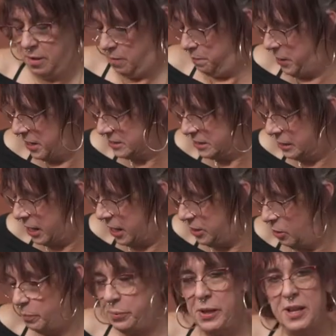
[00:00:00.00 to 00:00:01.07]
basically I
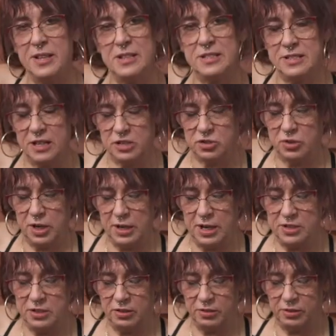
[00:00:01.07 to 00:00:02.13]
don't play the 6th string, I
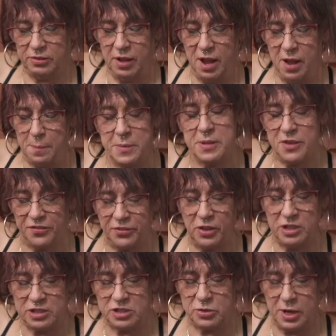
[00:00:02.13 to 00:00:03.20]
just, I mean the
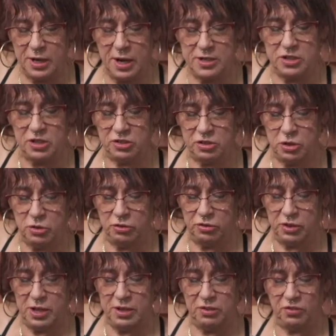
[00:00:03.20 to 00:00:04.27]
1st string, I just use
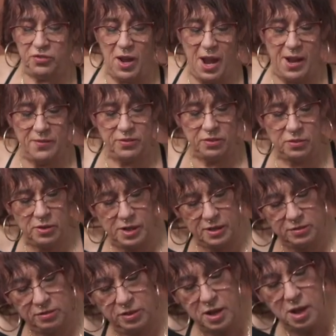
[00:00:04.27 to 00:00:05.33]
these 5
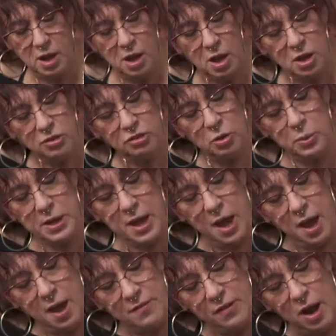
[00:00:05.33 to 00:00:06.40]
strings. So we
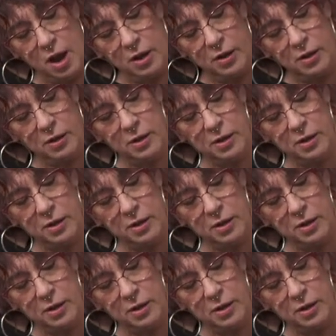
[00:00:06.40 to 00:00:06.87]
have our